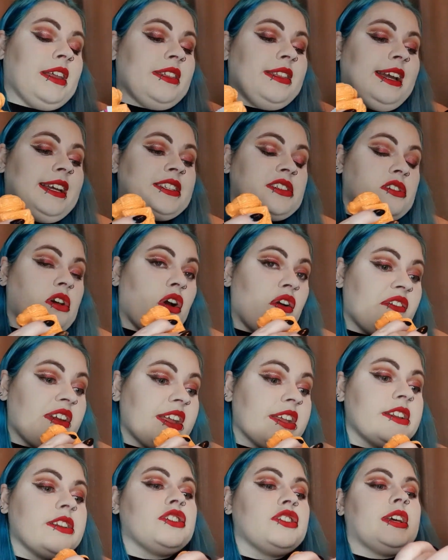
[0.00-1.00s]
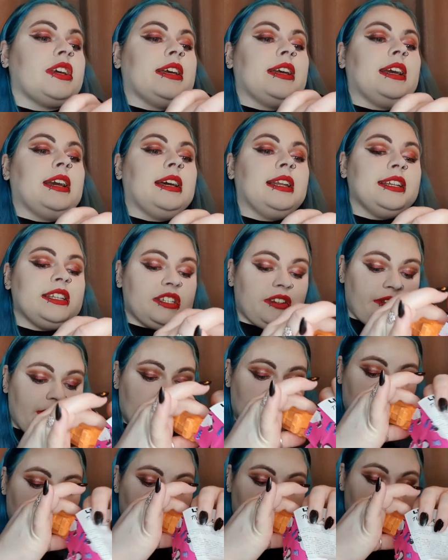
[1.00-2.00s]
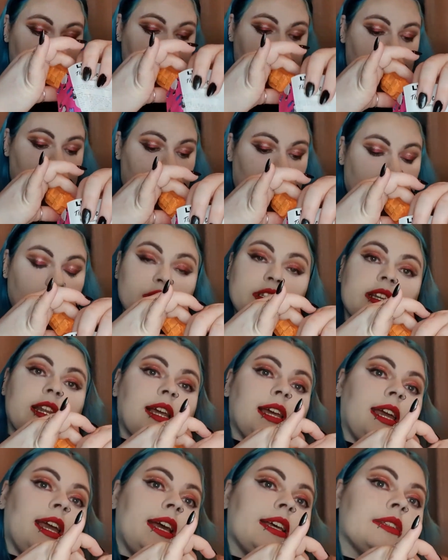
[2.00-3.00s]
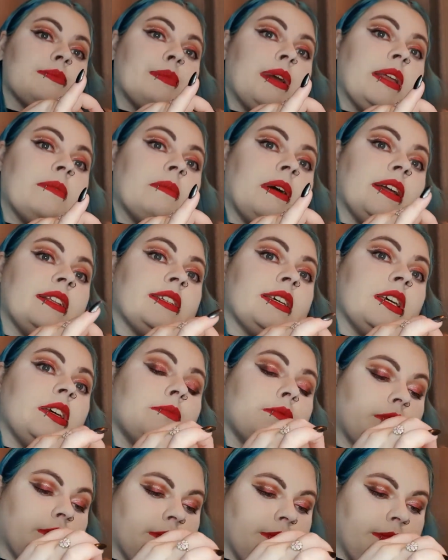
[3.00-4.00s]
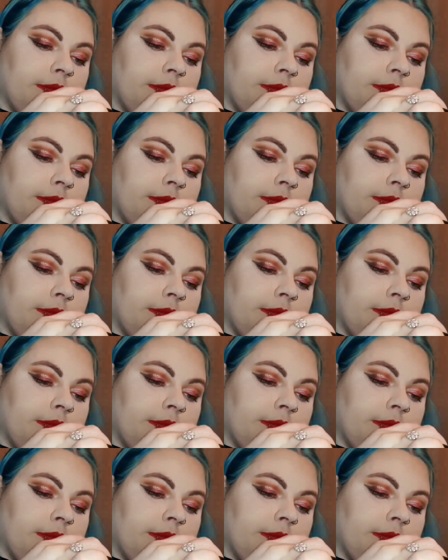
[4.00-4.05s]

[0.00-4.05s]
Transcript: nice and orange and glittery, just like it has made my table.